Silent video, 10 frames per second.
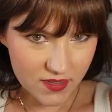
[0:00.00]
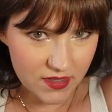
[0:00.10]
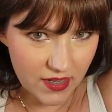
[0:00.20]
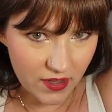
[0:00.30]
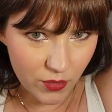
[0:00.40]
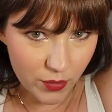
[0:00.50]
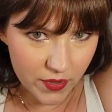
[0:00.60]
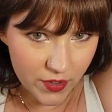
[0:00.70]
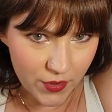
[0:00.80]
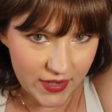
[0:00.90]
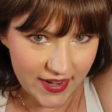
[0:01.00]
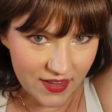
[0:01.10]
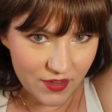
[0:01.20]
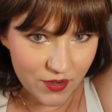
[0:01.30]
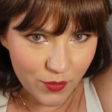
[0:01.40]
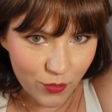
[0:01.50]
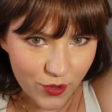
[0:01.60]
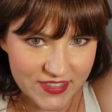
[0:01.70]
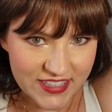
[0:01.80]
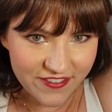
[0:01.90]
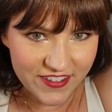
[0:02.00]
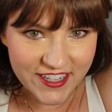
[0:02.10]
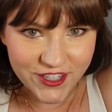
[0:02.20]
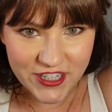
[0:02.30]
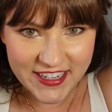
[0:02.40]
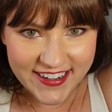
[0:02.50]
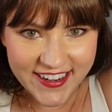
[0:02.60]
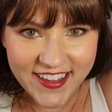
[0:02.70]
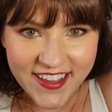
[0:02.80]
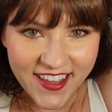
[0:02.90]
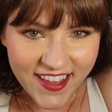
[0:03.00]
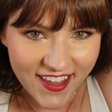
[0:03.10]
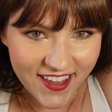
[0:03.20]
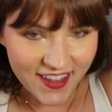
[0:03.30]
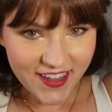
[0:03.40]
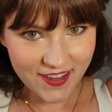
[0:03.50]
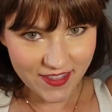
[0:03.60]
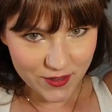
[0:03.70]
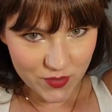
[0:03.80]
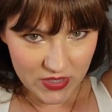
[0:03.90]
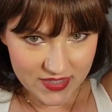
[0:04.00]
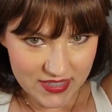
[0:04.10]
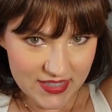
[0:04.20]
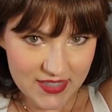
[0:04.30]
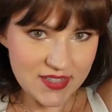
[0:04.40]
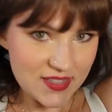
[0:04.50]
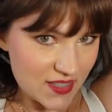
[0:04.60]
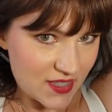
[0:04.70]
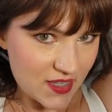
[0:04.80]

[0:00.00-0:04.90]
to help create a little more definition in those pieces.